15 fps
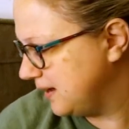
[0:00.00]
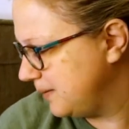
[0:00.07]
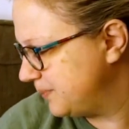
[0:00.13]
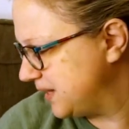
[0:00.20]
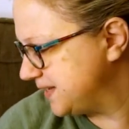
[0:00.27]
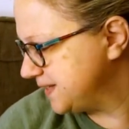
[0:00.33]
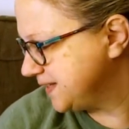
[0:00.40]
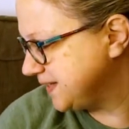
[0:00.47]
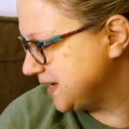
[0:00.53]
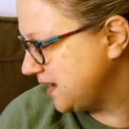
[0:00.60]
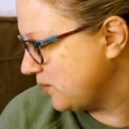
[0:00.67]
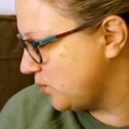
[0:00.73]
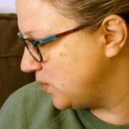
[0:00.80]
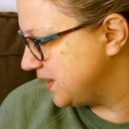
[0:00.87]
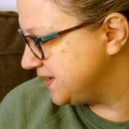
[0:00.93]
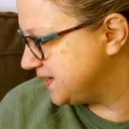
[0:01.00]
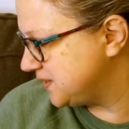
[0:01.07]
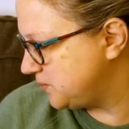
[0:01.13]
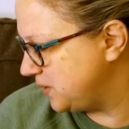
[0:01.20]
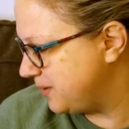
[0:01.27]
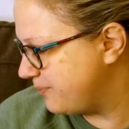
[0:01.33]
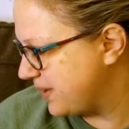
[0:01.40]
Let's see, what
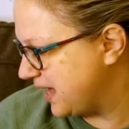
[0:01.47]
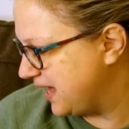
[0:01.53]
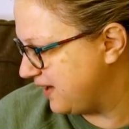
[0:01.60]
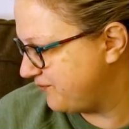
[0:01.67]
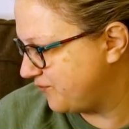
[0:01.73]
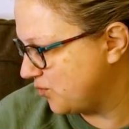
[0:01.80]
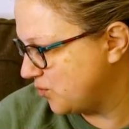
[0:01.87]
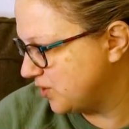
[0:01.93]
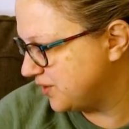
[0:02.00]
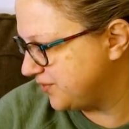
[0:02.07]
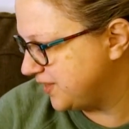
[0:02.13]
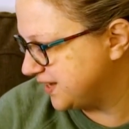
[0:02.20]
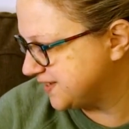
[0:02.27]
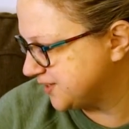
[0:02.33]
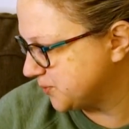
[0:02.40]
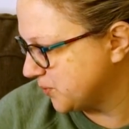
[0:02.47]
did we pay for this